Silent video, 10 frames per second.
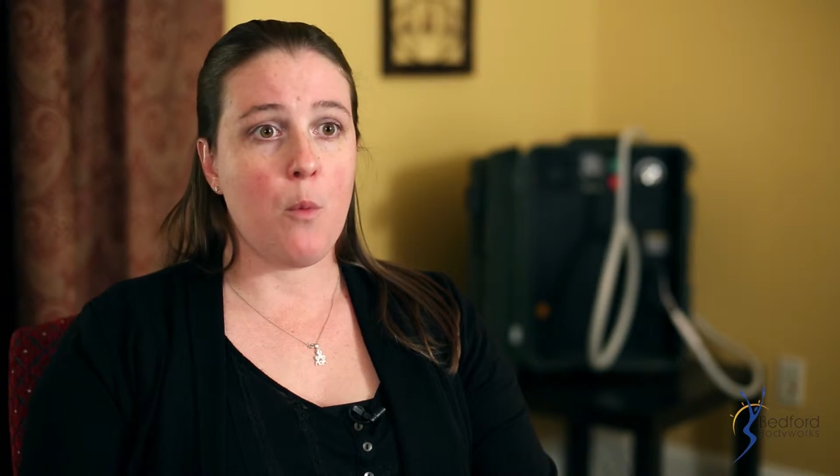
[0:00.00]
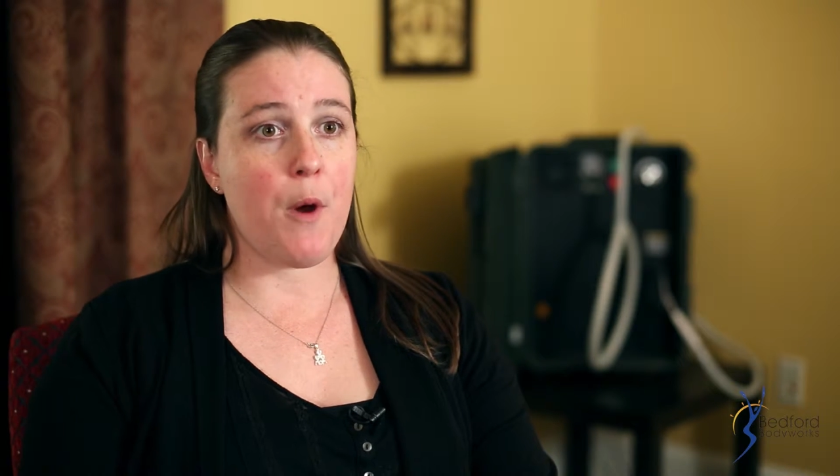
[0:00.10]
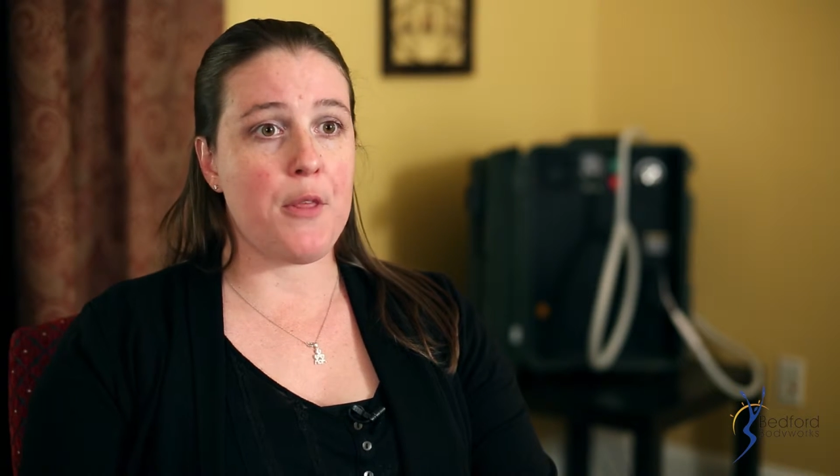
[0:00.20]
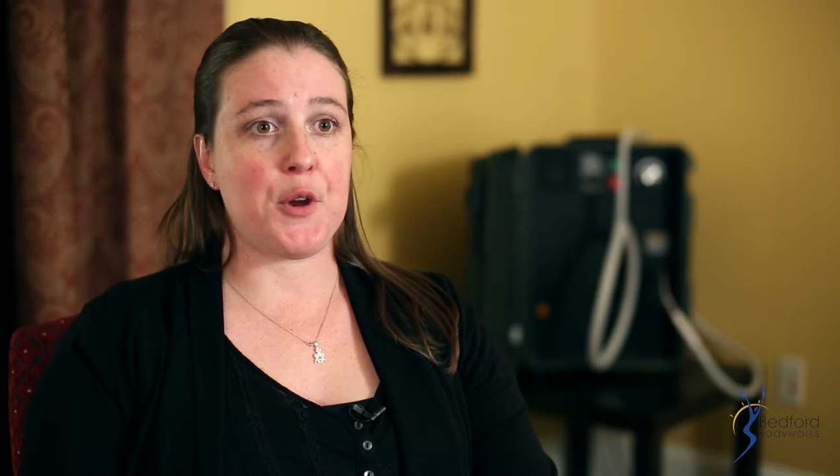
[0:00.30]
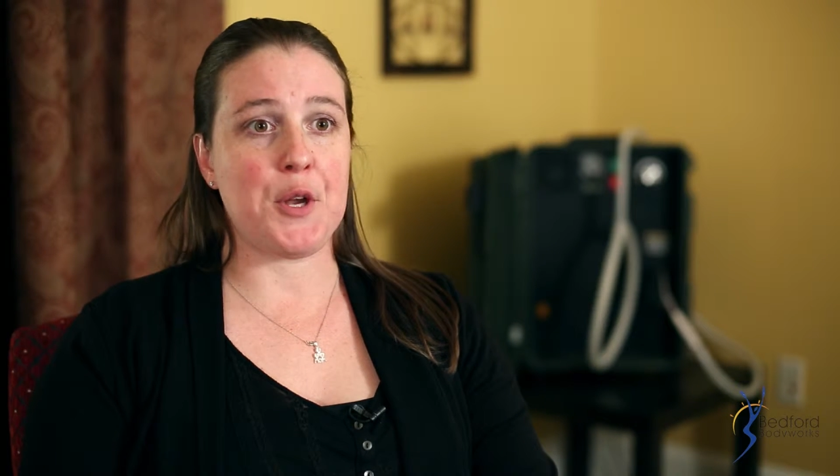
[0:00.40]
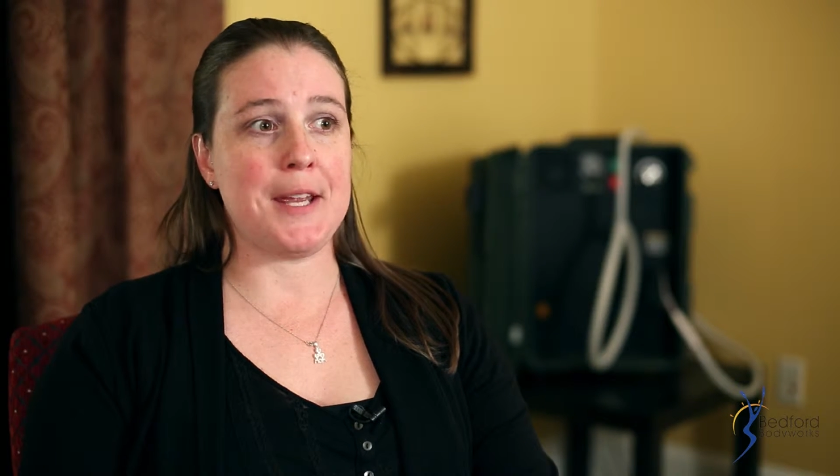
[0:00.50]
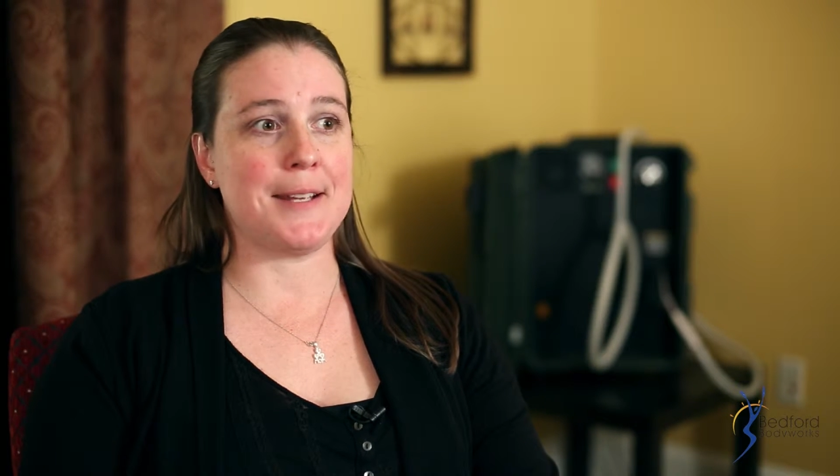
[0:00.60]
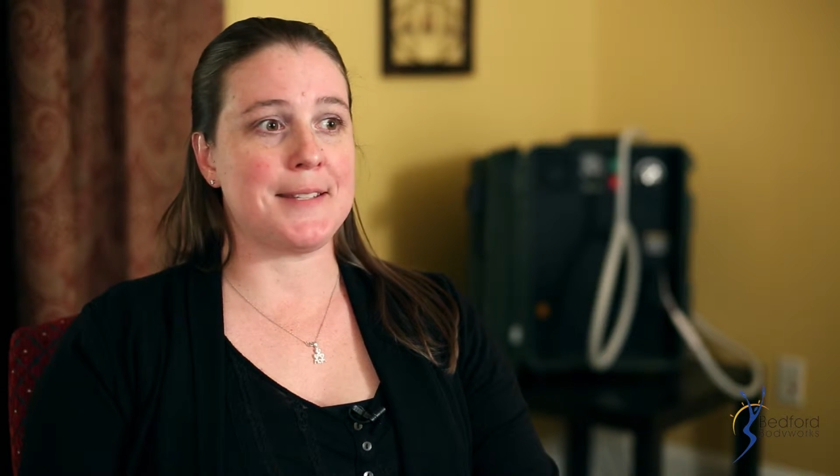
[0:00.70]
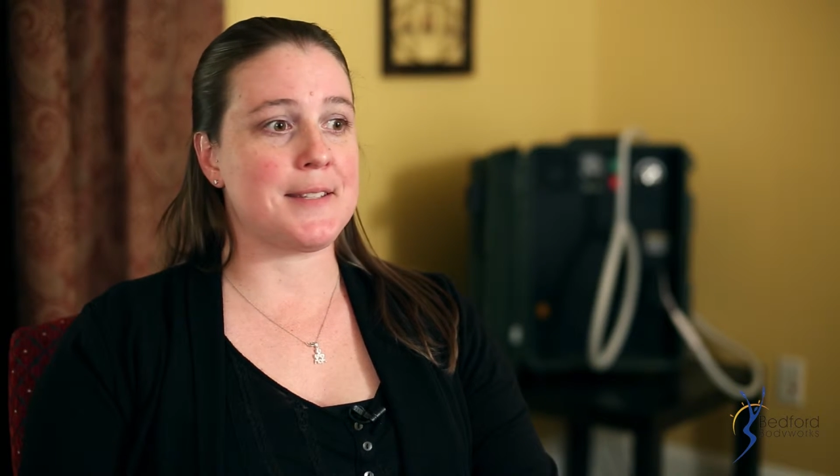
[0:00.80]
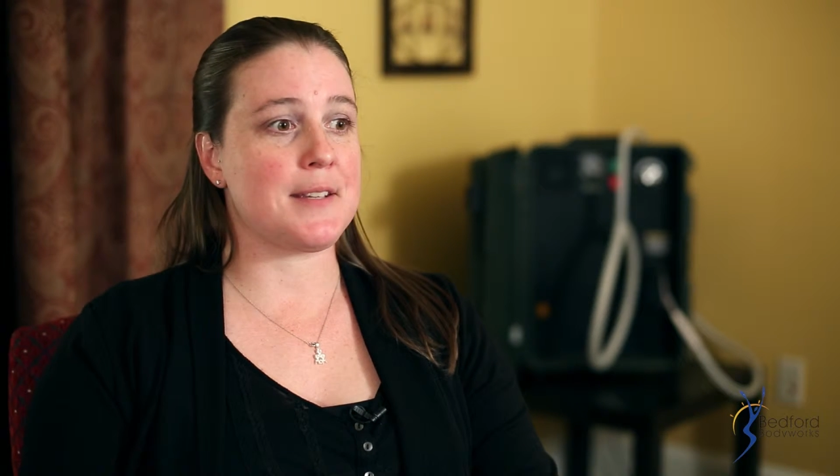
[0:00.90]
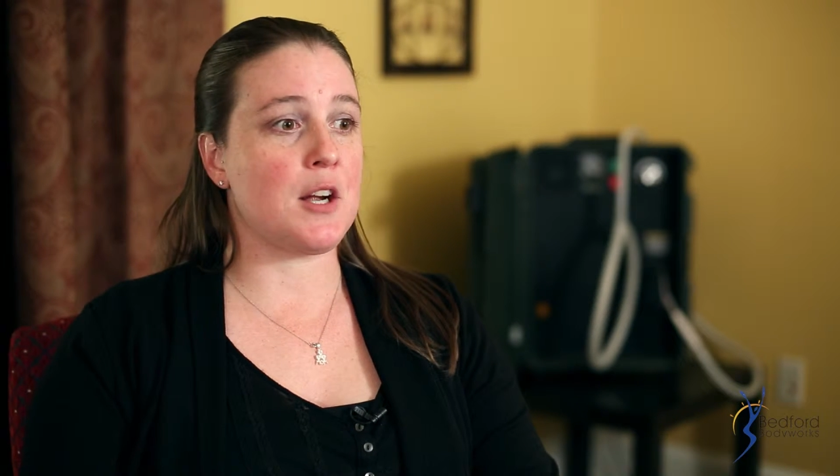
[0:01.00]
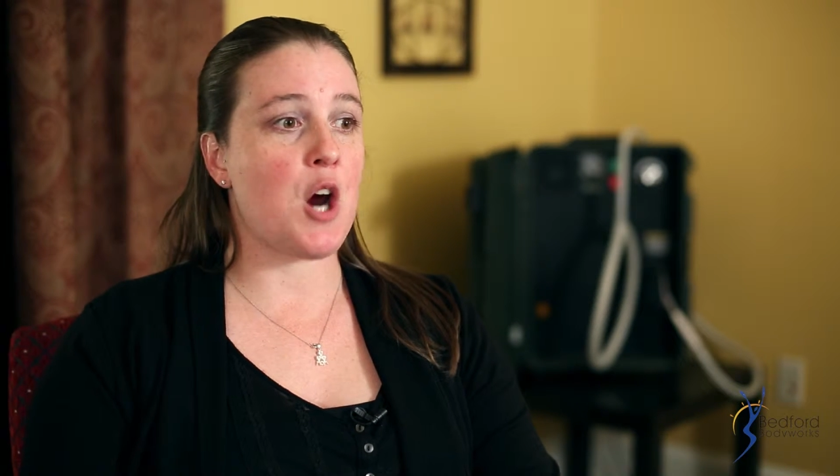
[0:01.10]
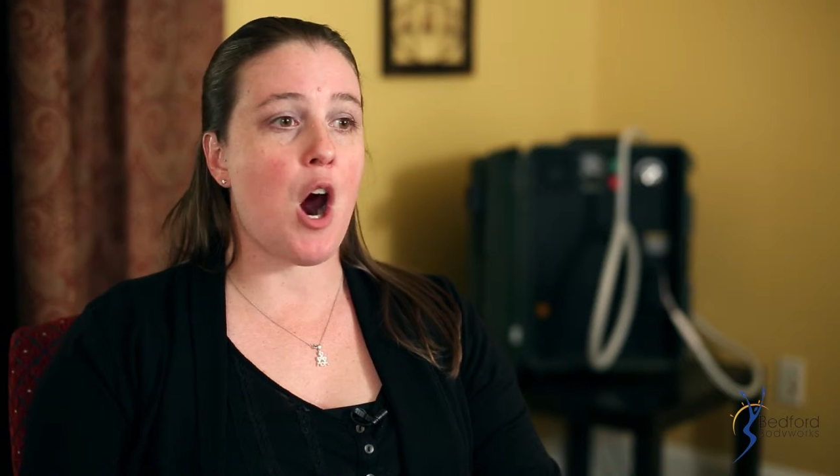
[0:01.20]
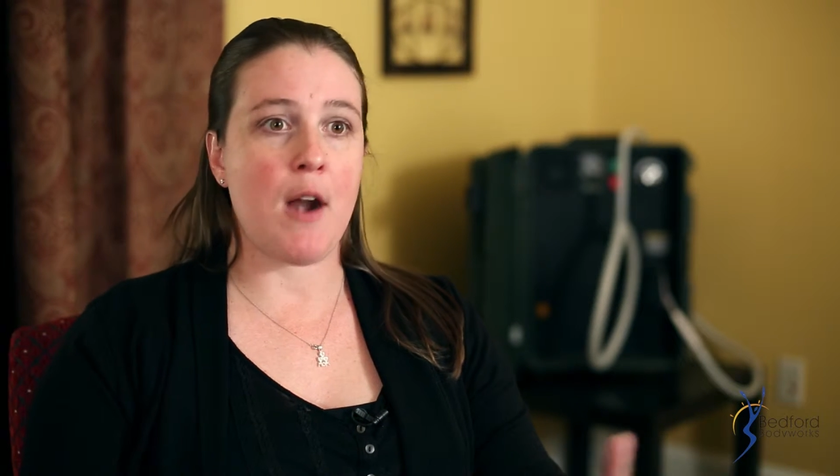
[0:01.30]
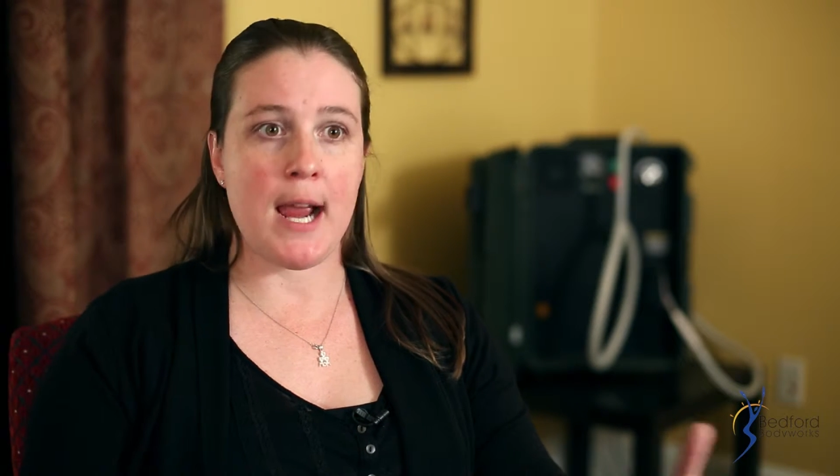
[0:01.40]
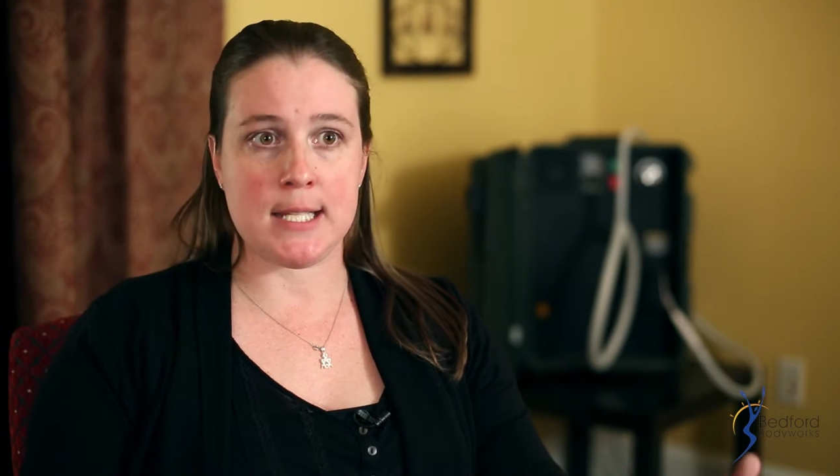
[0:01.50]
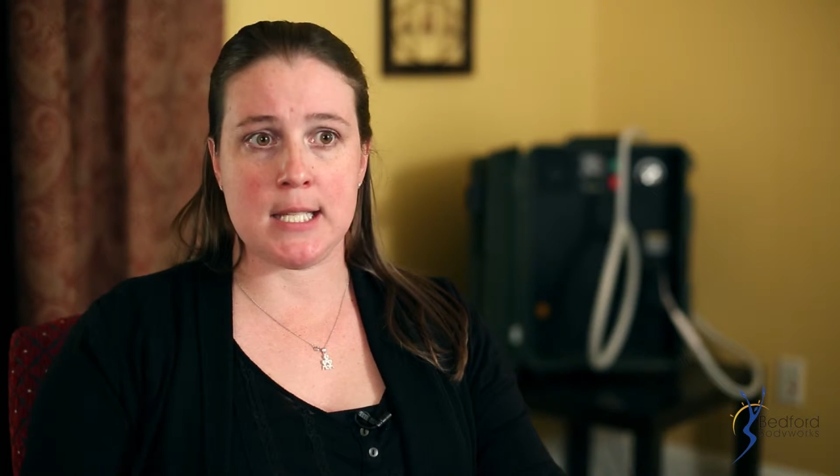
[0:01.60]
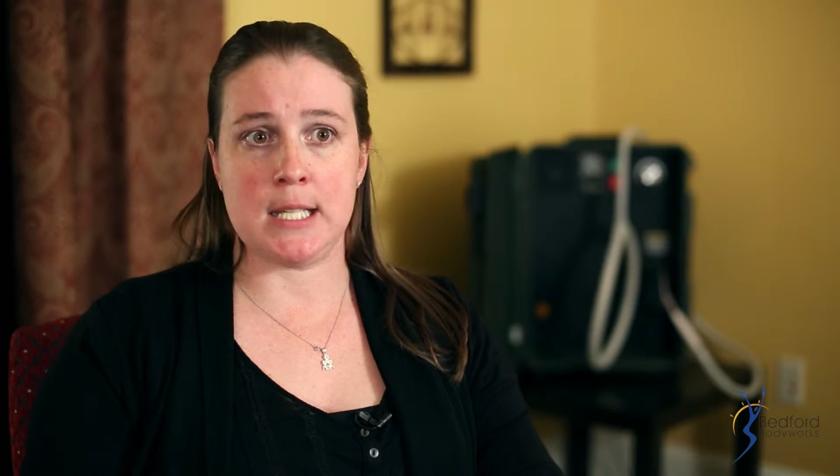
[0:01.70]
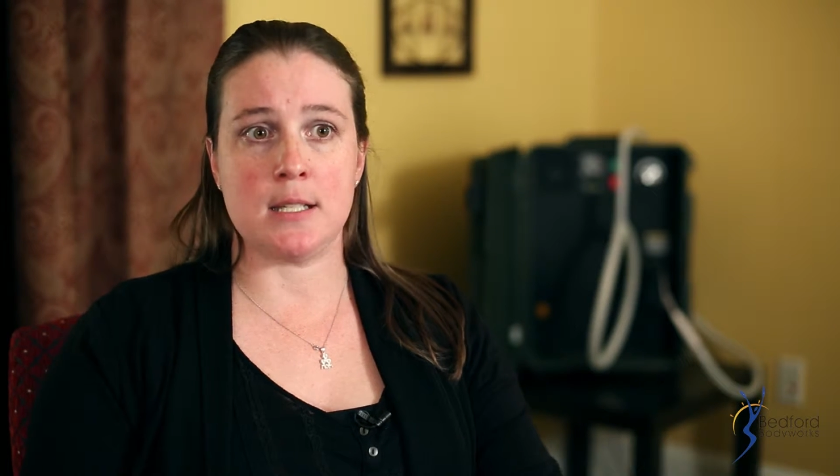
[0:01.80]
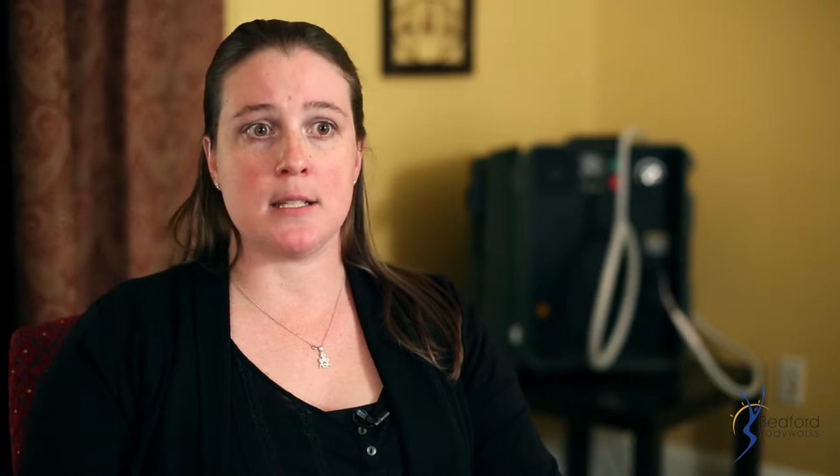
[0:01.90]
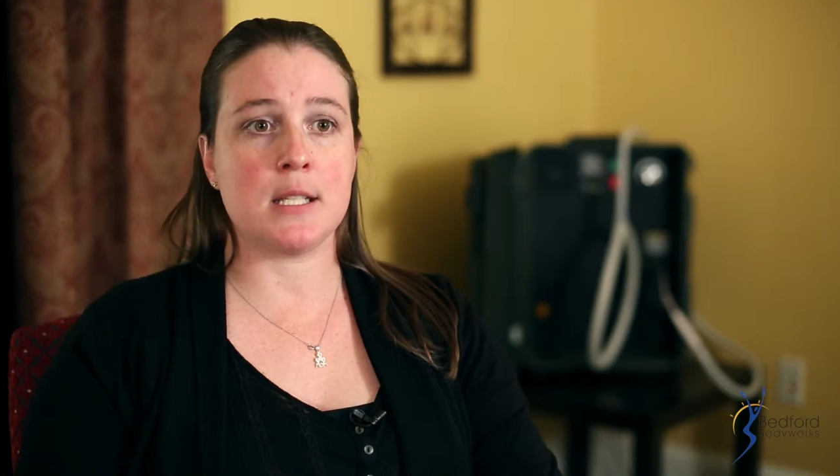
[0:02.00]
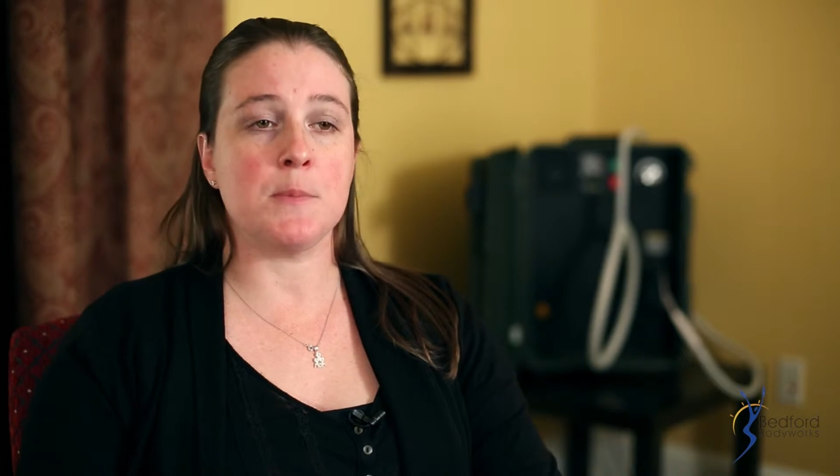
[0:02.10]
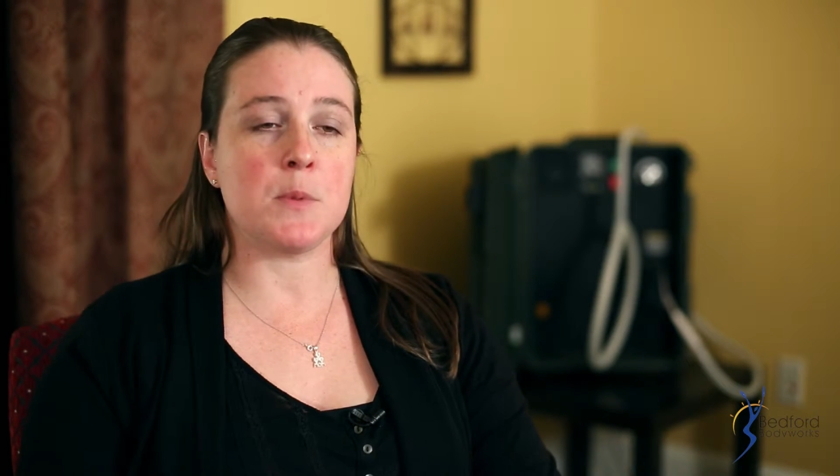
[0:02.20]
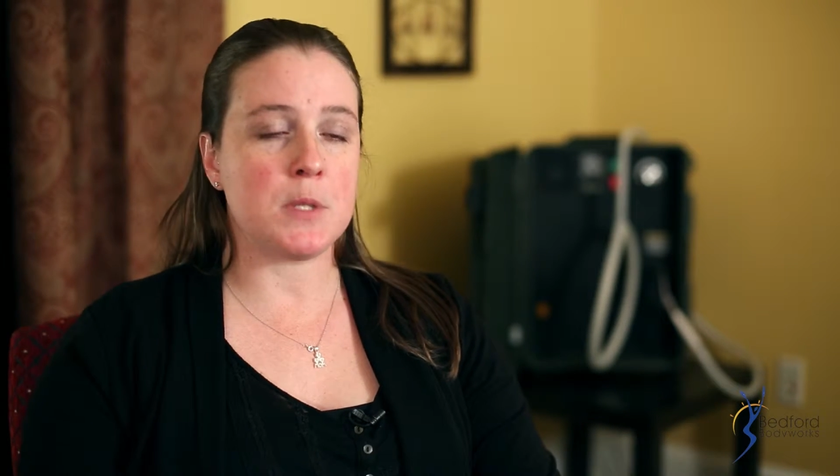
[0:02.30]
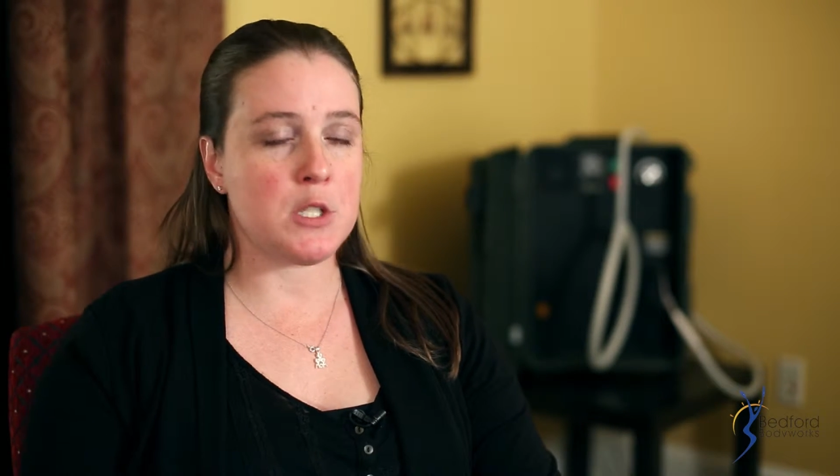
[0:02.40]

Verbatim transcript: whether it's a car accident, symptoms